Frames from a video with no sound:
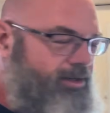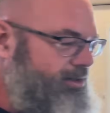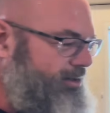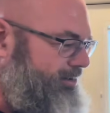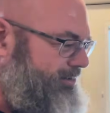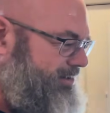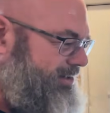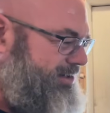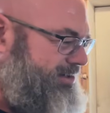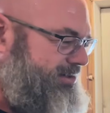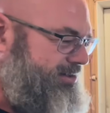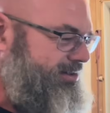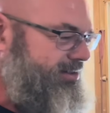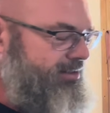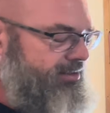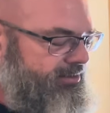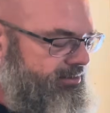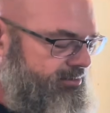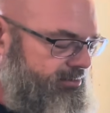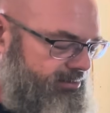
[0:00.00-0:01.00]
on this,
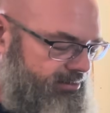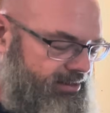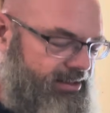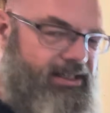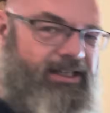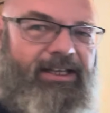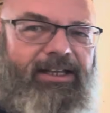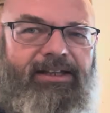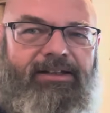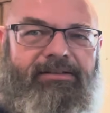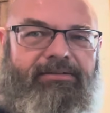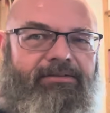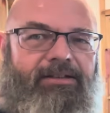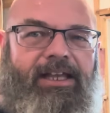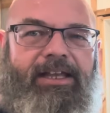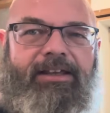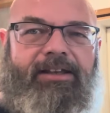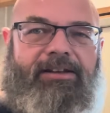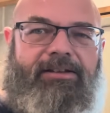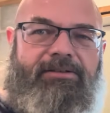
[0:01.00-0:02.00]
and I
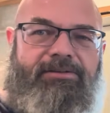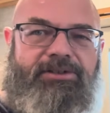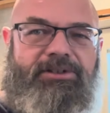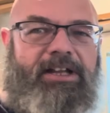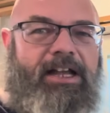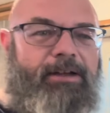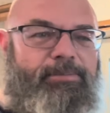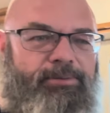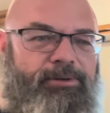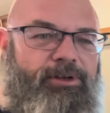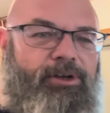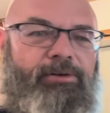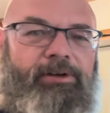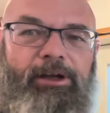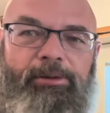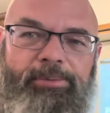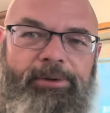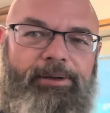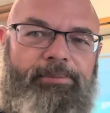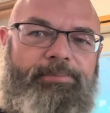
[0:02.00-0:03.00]
gotta stop and go help
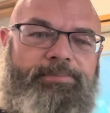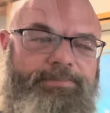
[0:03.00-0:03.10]
him.